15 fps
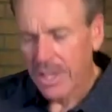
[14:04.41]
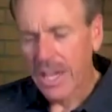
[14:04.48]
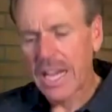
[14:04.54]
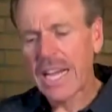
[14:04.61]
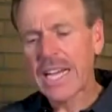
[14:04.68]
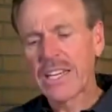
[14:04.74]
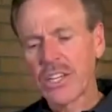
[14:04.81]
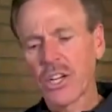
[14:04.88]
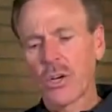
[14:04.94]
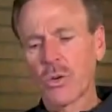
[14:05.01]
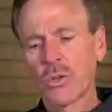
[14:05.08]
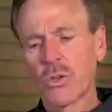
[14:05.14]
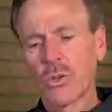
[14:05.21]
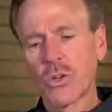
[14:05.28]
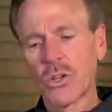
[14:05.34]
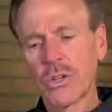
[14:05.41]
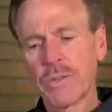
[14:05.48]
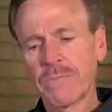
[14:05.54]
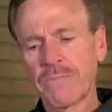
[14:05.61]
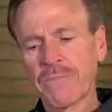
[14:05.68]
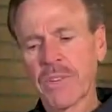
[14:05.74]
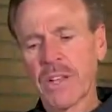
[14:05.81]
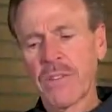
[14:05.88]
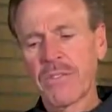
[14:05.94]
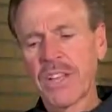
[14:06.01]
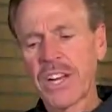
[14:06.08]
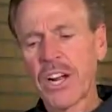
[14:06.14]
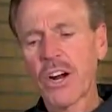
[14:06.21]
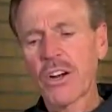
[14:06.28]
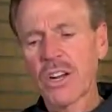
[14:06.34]
I know, Lord,
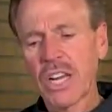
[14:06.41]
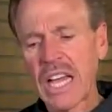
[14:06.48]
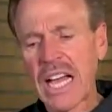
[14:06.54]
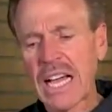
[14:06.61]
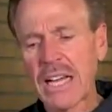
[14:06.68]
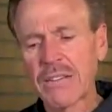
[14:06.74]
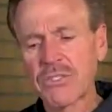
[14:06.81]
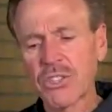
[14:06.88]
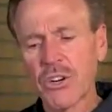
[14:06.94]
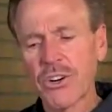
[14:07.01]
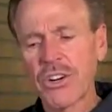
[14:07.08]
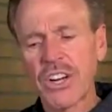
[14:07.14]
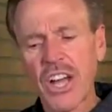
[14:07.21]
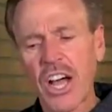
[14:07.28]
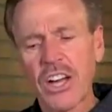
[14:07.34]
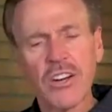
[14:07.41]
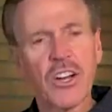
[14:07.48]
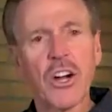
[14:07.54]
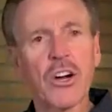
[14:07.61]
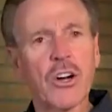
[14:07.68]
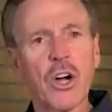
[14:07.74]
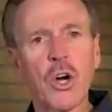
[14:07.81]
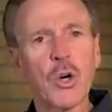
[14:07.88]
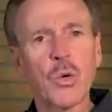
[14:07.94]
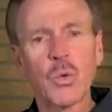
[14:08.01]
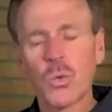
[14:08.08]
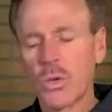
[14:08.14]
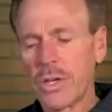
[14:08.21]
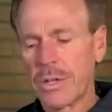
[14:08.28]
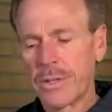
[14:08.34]
that our lives are not our
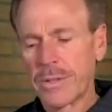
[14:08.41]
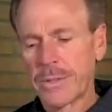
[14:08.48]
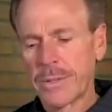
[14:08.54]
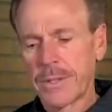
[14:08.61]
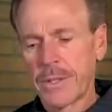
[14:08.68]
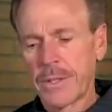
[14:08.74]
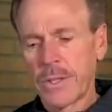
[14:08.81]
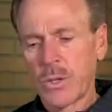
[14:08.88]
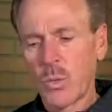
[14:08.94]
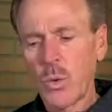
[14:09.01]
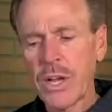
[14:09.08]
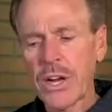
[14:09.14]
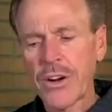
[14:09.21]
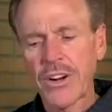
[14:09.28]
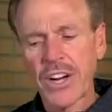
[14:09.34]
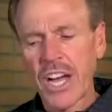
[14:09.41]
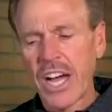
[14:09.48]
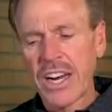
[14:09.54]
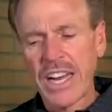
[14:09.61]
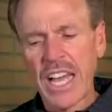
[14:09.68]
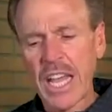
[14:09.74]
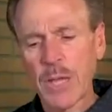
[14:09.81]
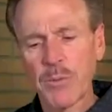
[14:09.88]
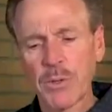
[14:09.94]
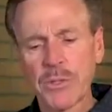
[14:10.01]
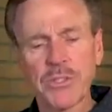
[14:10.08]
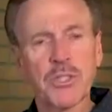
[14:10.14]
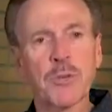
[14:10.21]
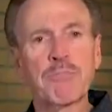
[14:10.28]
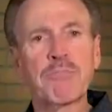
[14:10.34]
own. We are not able
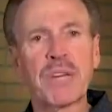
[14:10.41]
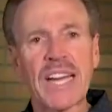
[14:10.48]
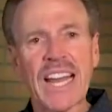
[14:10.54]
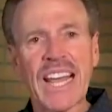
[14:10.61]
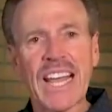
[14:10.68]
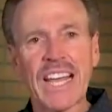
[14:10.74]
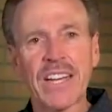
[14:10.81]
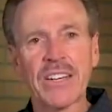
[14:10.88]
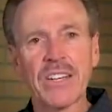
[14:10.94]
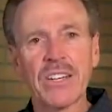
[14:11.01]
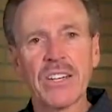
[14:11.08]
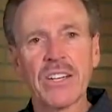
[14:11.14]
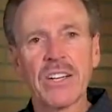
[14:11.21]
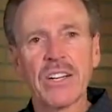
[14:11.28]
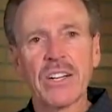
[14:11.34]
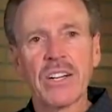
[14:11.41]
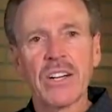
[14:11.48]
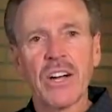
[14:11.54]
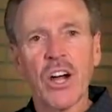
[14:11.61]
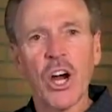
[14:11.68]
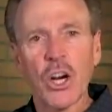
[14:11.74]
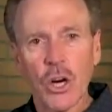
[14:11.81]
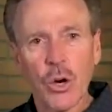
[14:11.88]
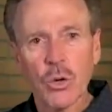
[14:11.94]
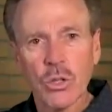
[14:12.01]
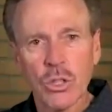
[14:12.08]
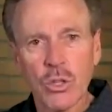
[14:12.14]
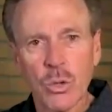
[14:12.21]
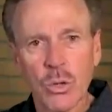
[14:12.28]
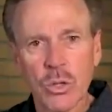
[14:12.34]
to plan our
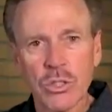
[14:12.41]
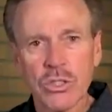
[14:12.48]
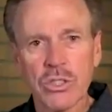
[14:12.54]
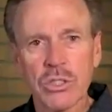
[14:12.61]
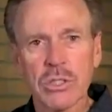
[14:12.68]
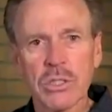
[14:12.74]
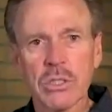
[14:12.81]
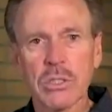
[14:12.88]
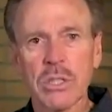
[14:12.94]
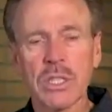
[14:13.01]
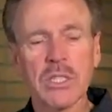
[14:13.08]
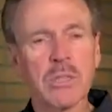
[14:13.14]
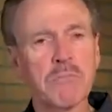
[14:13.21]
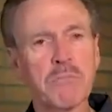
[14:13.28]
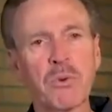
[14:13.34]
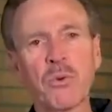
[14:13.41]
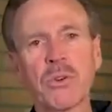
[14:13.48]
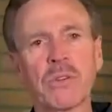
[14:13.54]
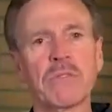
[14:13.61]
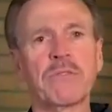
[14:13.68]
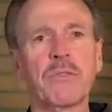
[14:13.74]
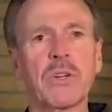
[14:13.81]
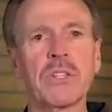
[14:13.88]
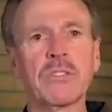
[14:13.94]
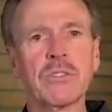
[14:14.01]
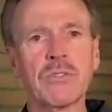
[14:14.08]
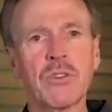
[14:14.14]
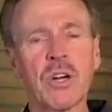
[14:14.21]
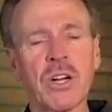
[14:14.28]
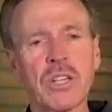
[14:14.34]
own course. That's important, friends,
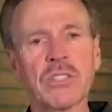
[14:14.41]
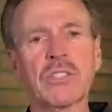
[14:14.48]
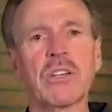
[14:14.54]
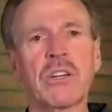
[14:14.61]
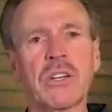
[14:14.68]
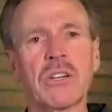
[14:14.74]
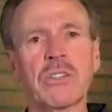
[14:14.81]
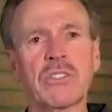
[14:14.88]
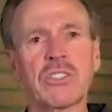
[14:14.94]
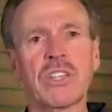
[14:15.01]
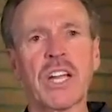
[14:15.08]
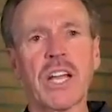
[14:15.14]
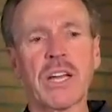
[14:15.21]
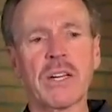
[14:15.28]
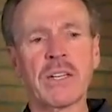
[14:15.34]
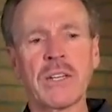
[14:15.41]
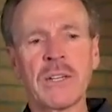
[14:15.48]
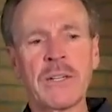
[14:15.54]
for us to understand